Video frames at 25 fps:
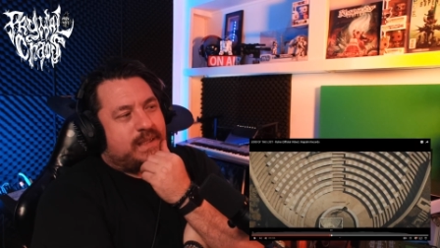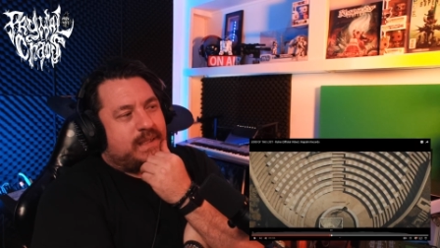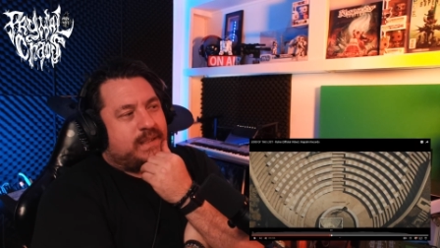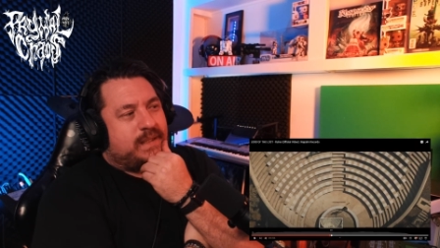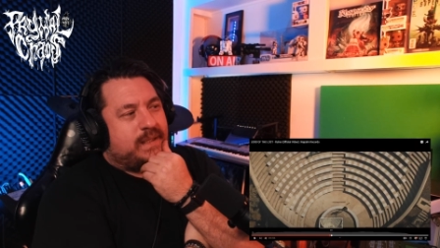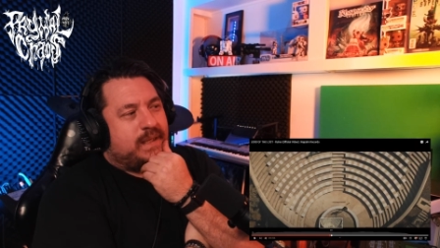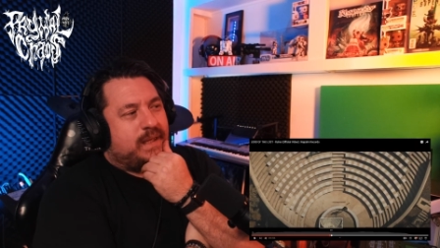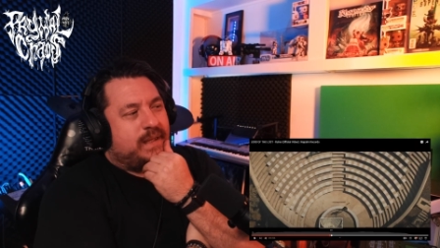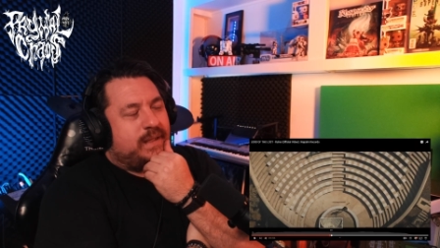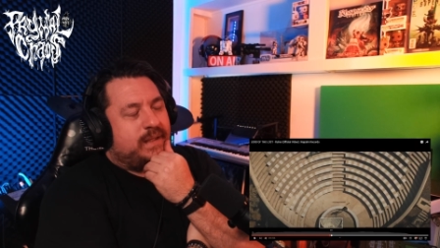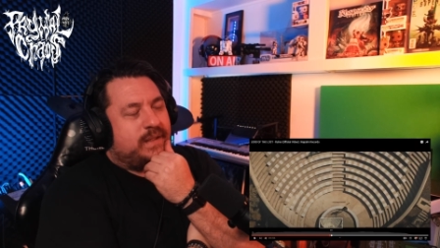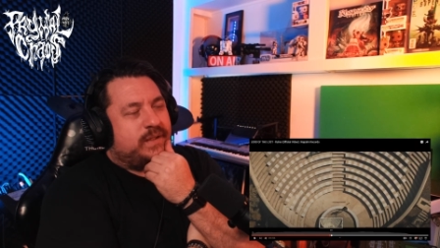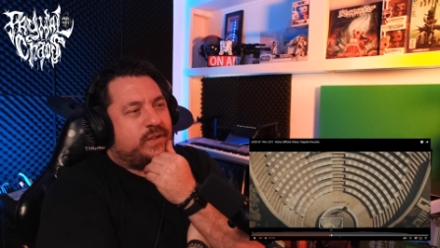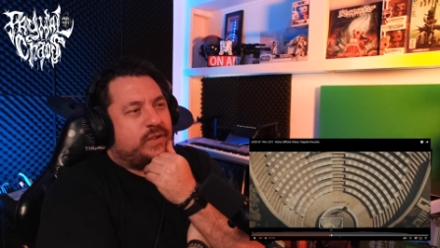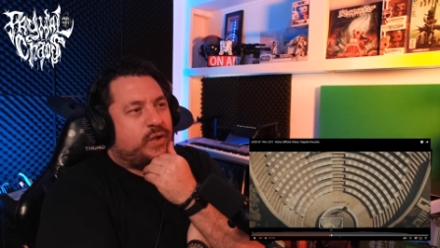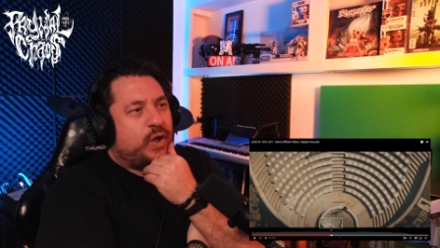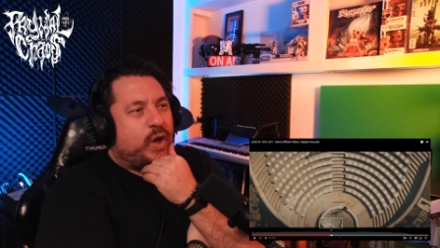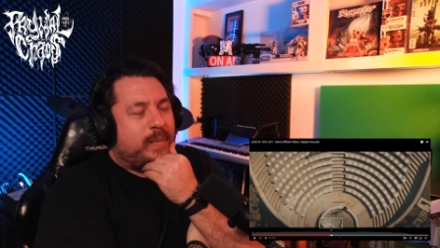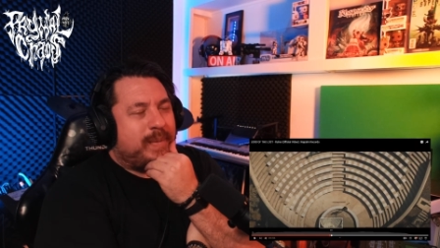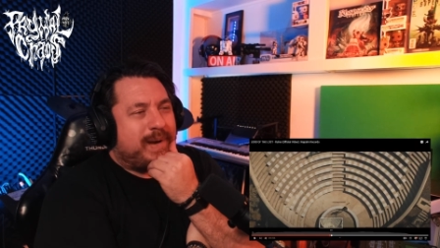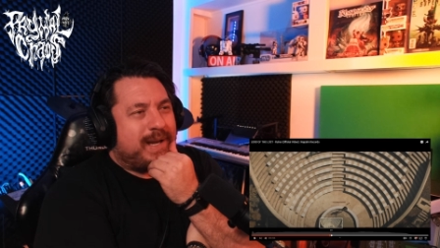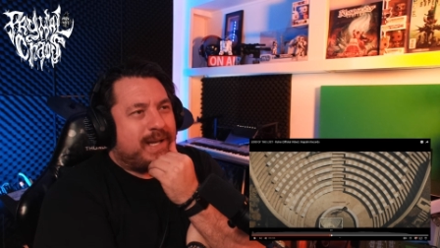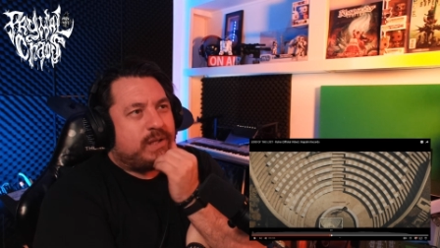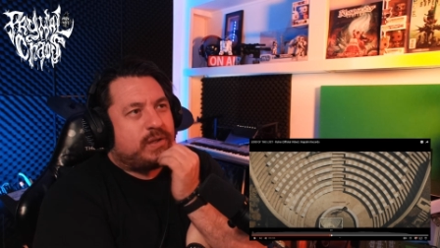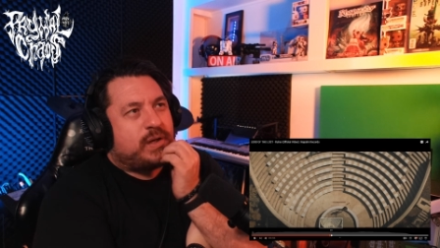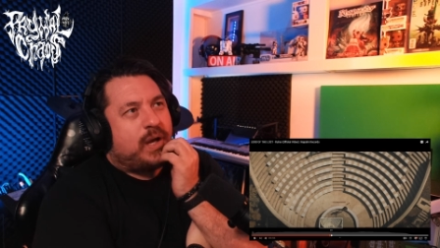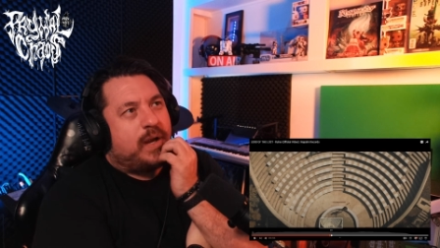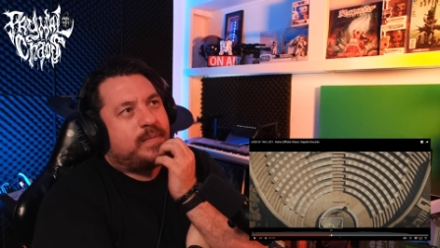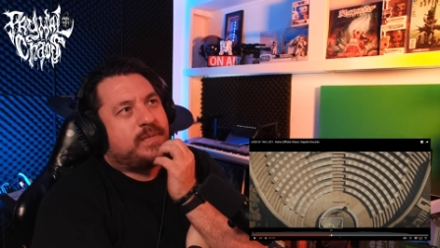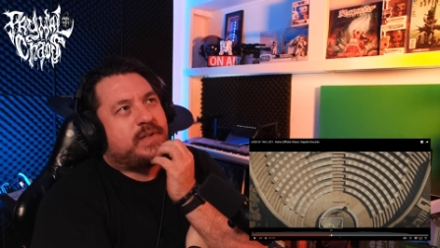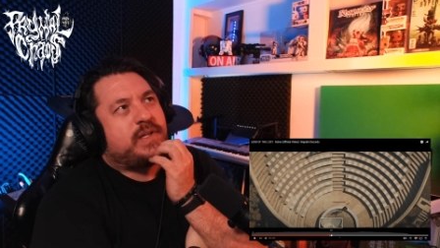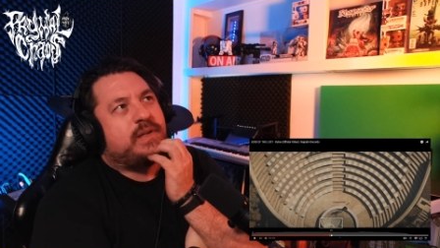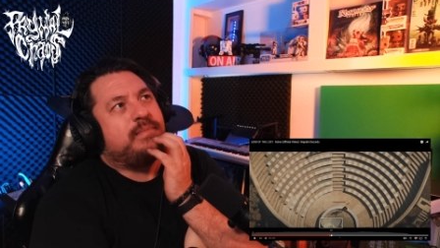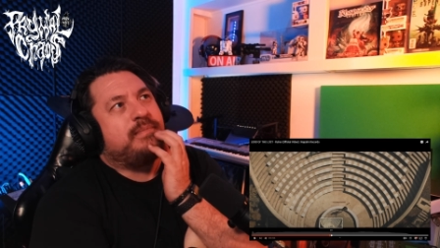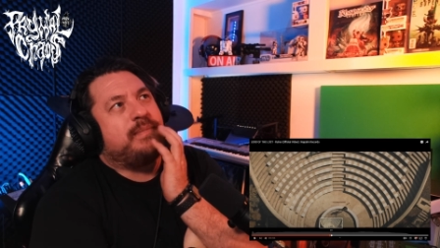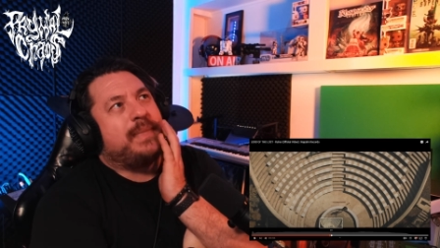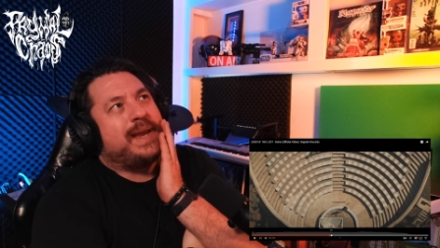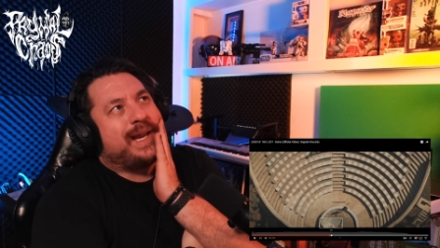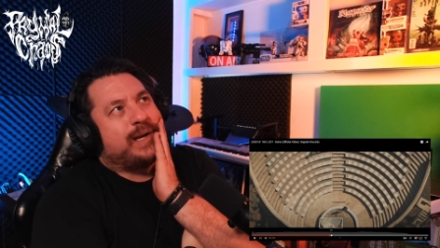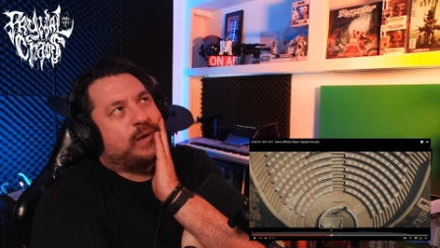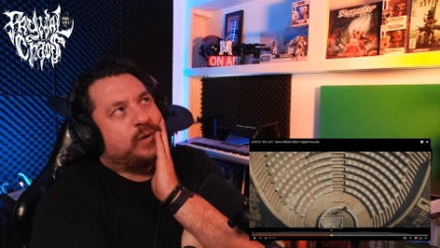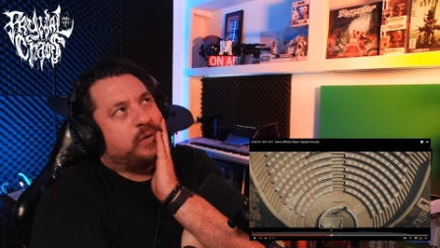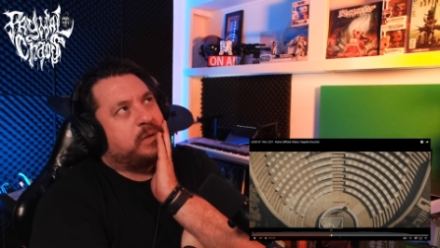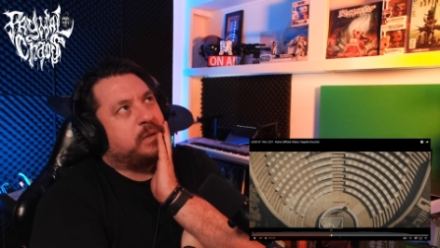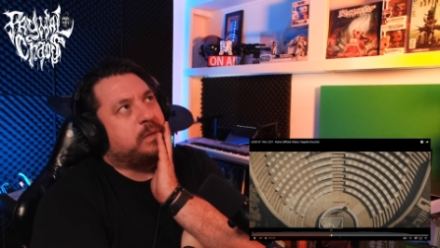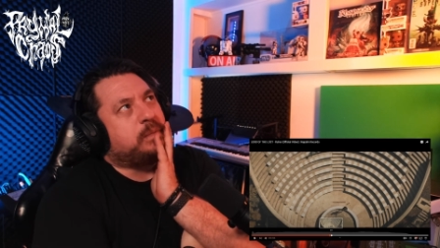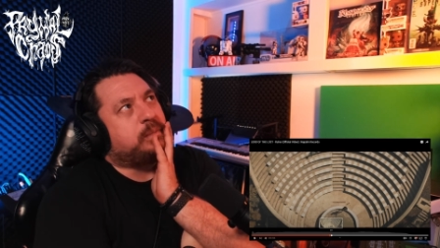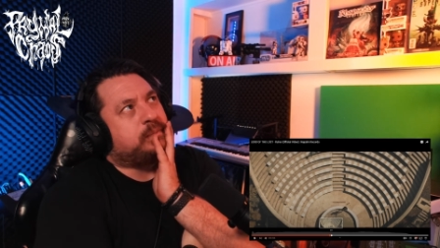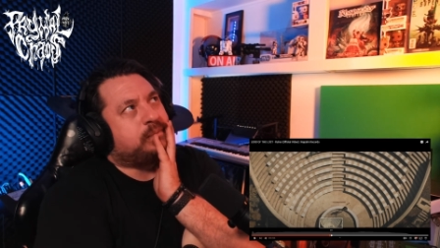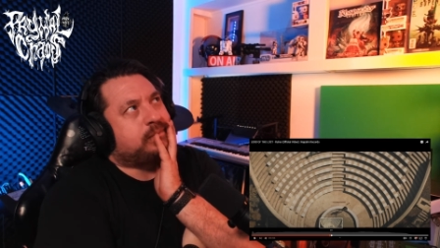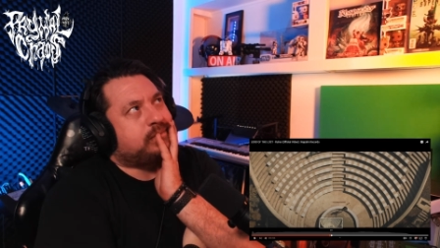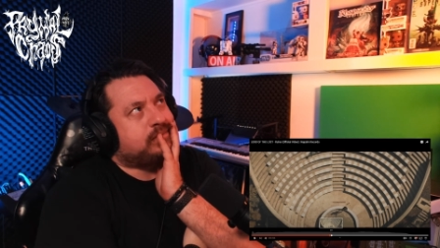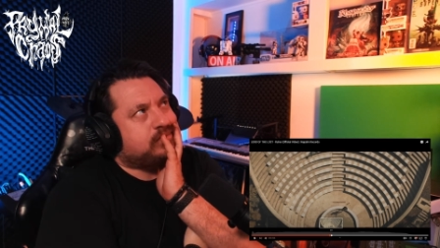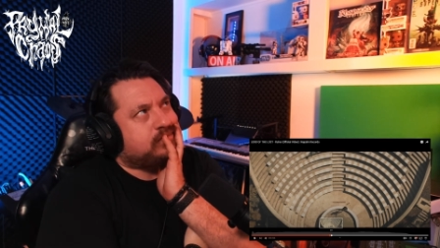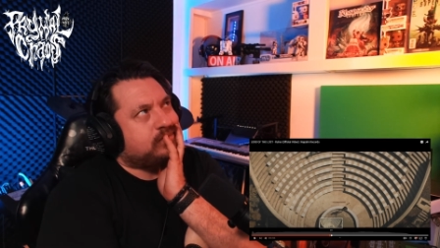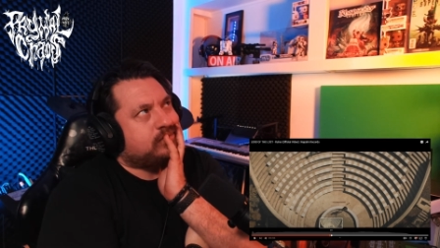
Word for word: is so many times in metal,